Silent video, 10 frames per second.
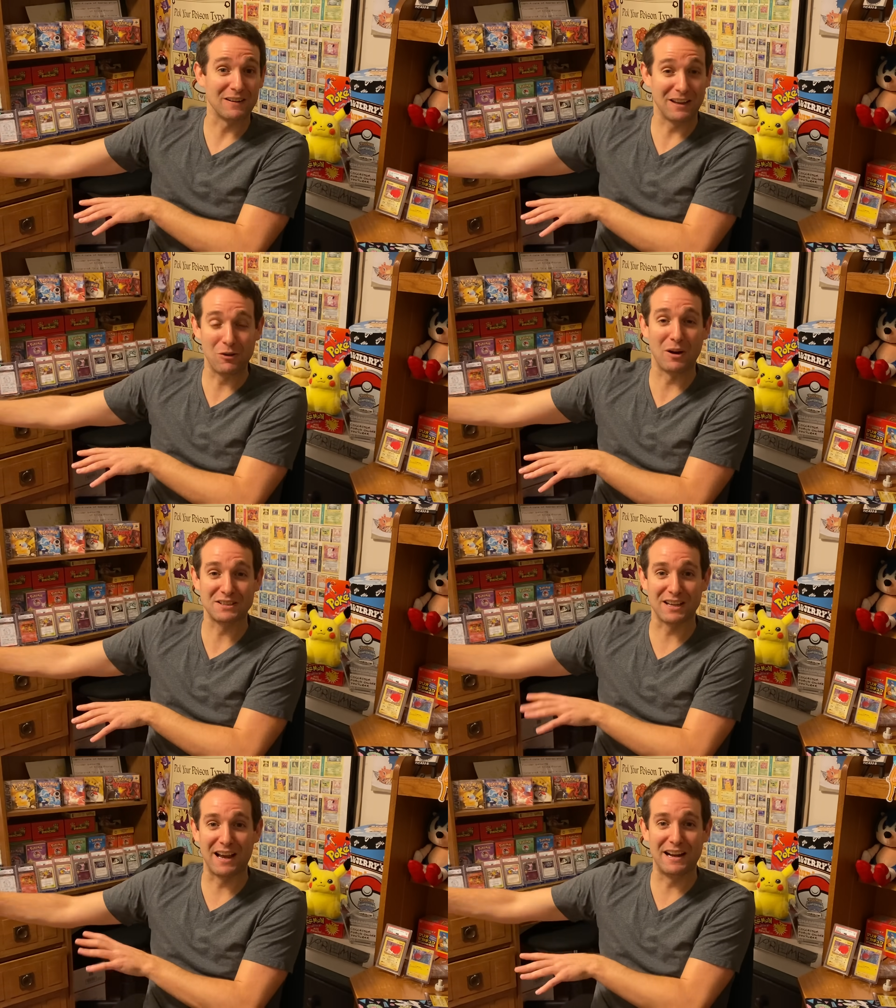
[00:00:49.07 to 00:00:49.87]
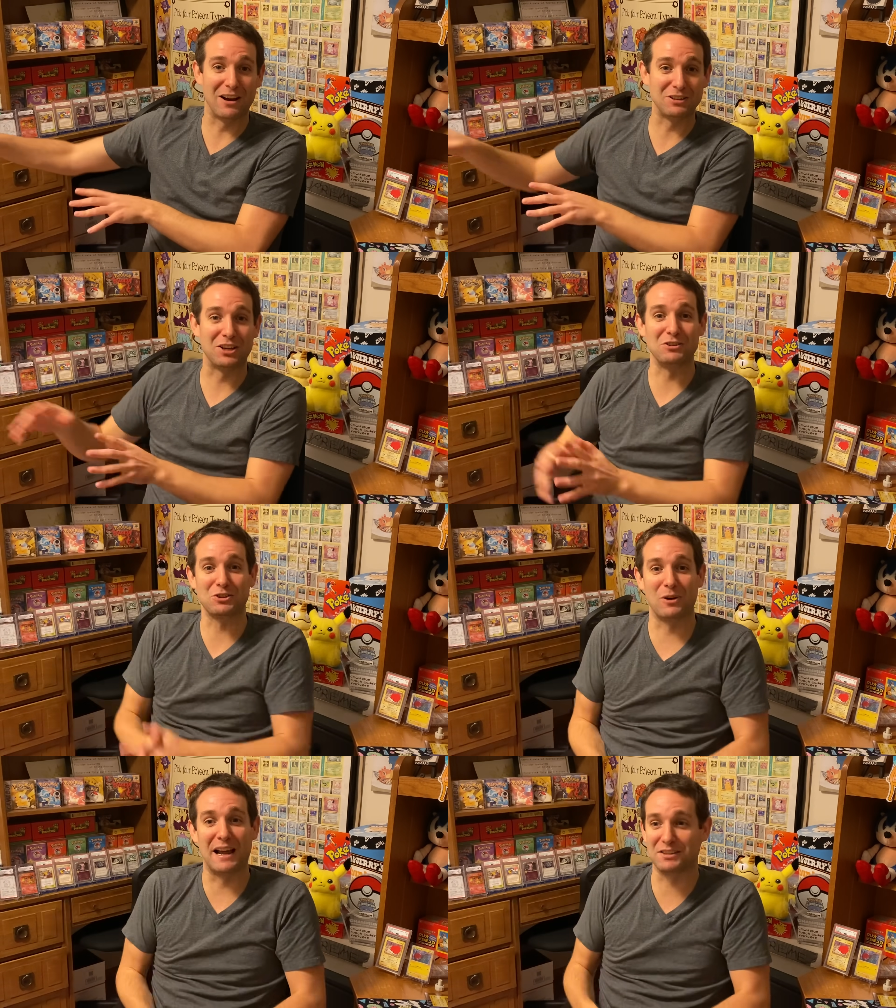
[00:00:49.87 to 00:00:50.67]
can go outside now and touch
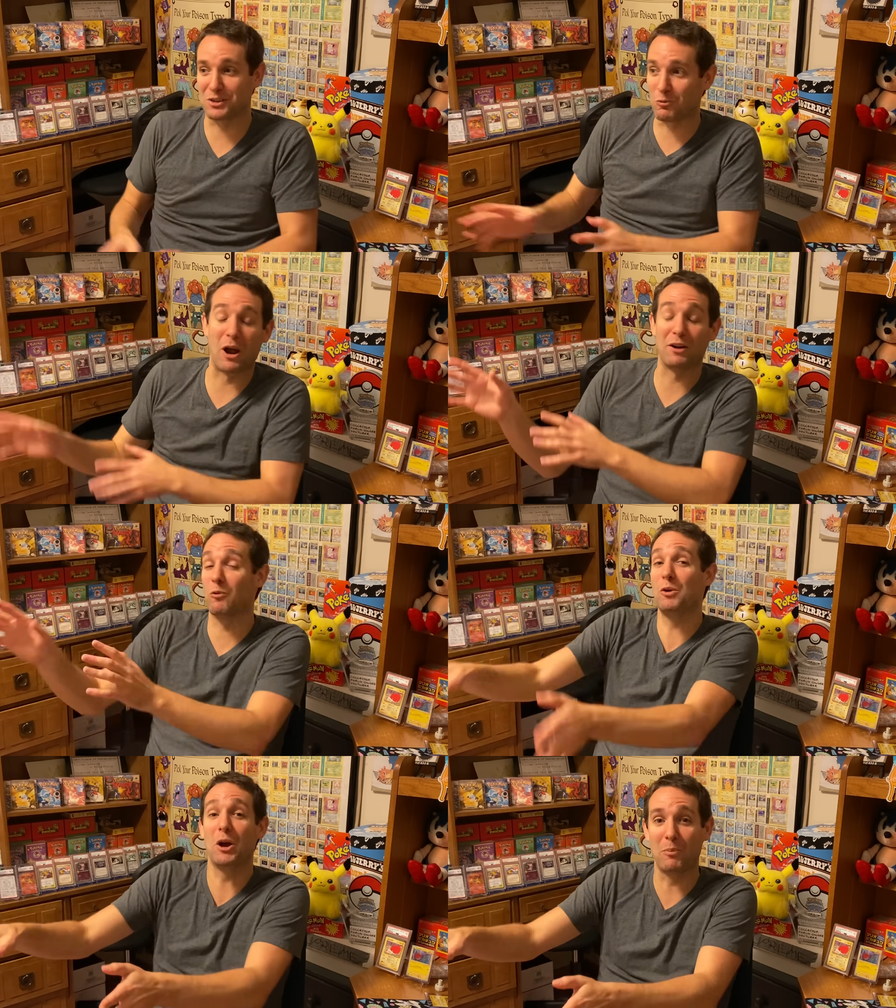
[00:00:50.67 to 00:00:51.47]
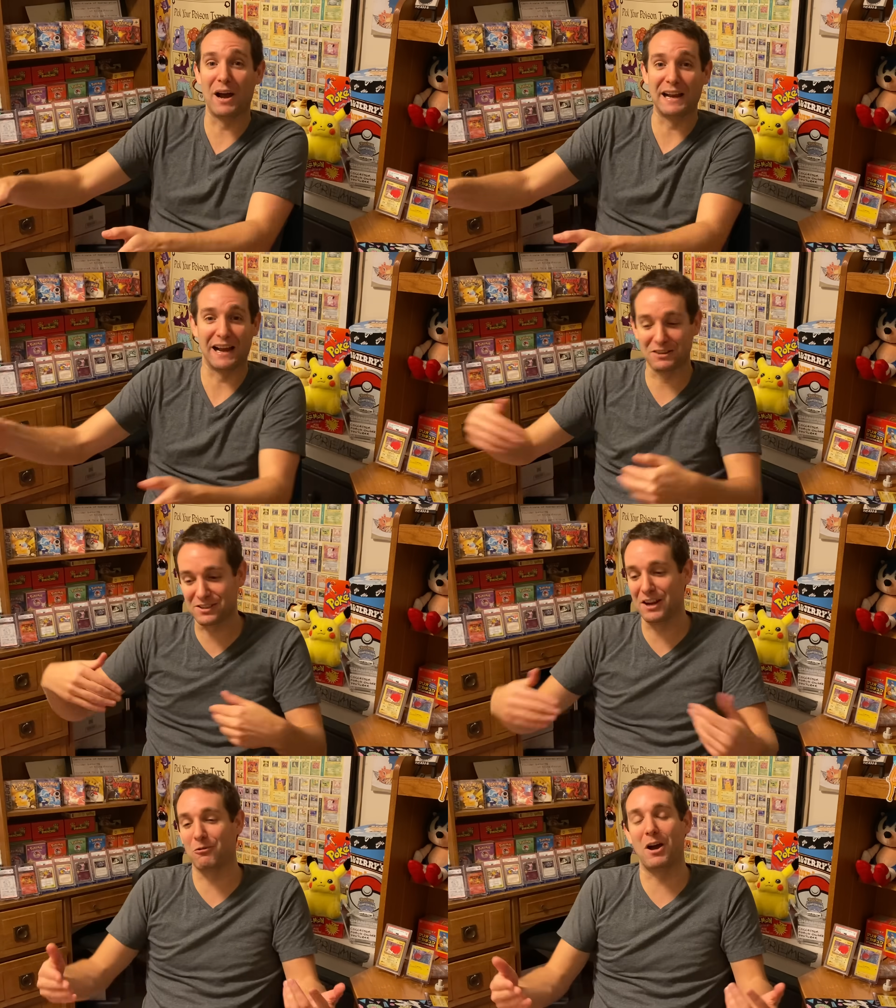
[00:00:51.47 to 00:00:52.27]
grass and ride a real bike
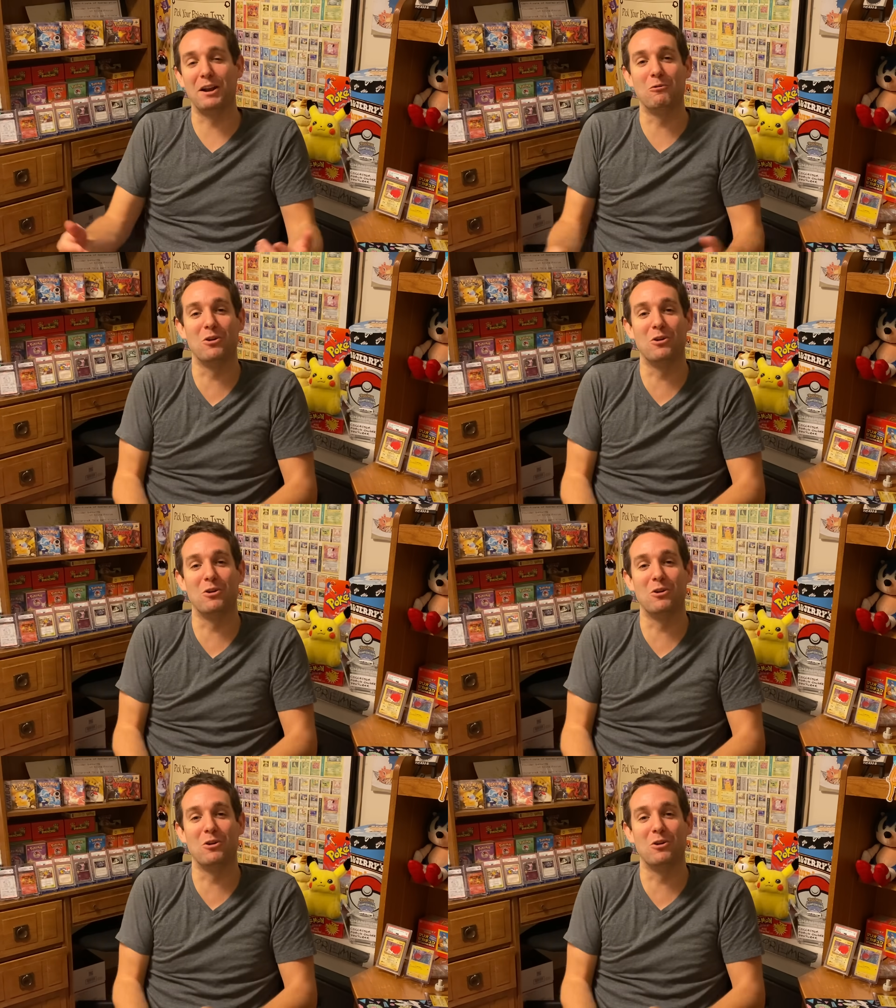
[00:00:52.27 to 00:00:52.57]
outside of riding